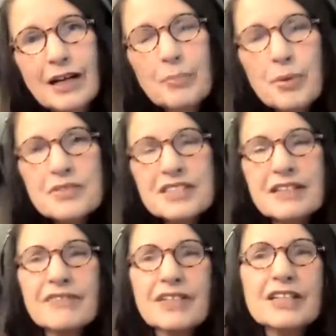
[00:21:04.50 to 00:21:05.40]
A person
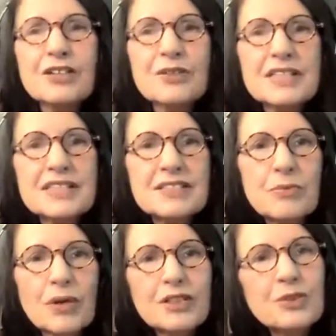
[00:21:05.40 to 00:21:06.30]
of increase is
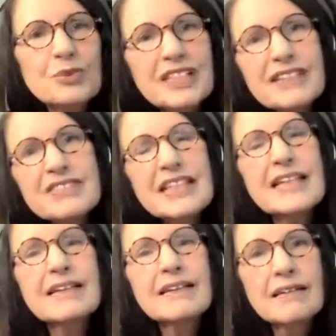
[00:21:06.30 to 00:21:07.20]
one who lives
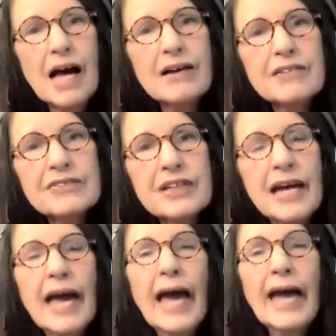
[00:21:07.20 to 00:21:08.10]
in love
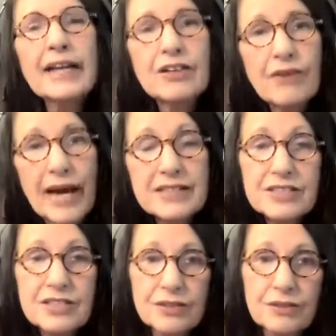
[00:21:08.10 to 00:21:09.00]
and
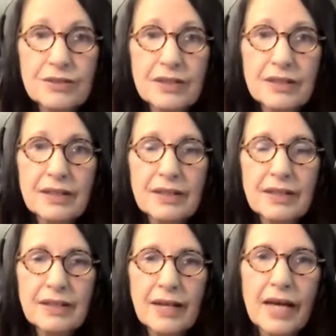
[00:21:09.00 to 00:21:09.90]
gratitude
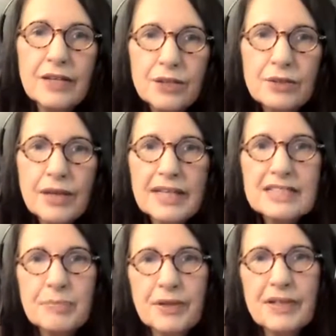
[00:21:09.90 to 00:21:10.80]
and who
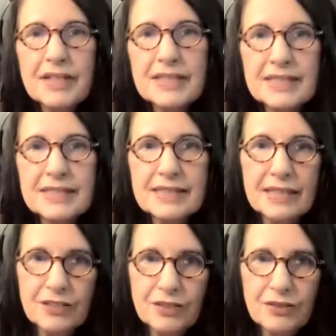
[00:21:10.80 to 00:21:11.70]
experiences
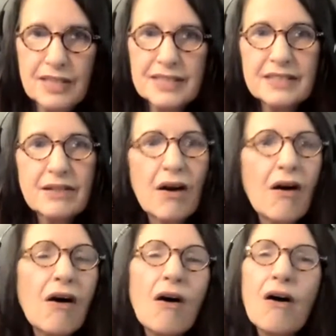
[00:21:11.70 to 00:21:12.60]
increase in
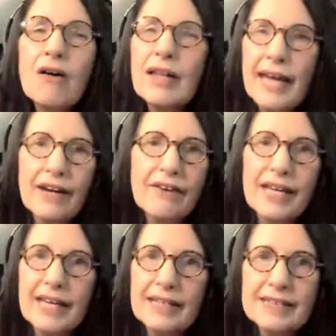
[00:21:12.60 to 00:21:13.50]
all
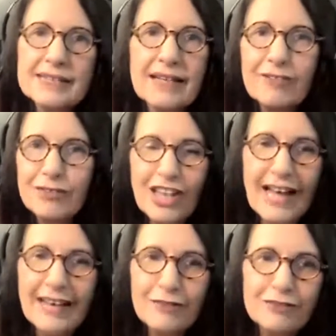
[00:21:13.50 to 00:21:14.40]
areas of
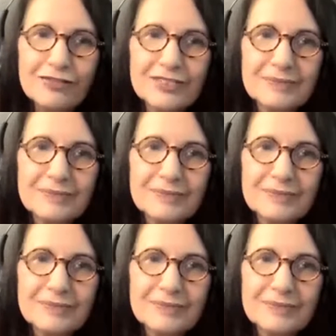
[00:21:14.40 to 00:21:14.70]
life.